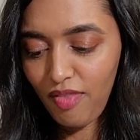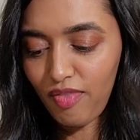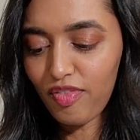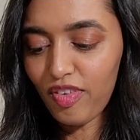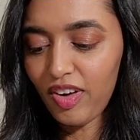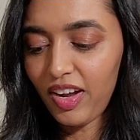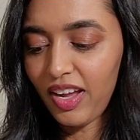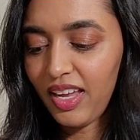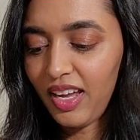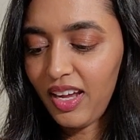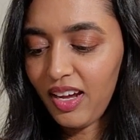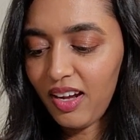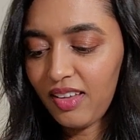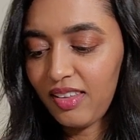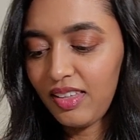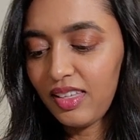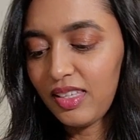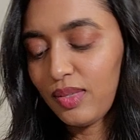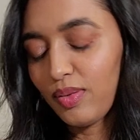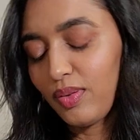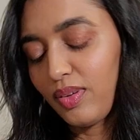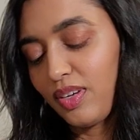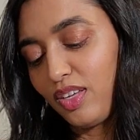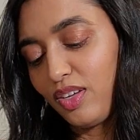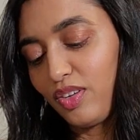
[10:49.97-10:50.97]
front here.
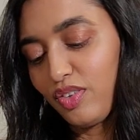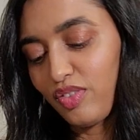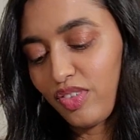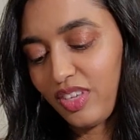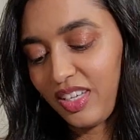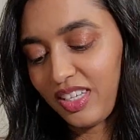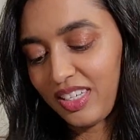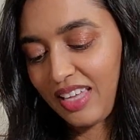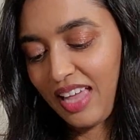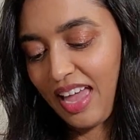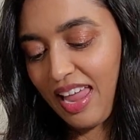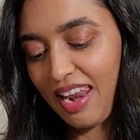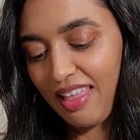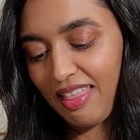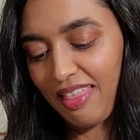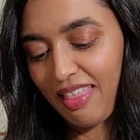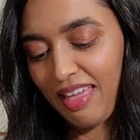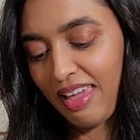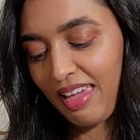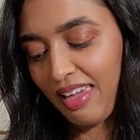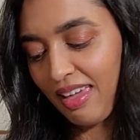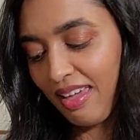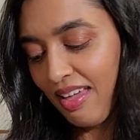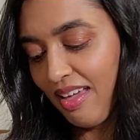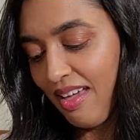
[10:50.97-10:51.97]
This one usually is kind of
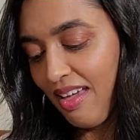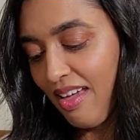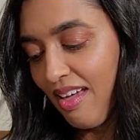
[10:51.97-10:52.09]
like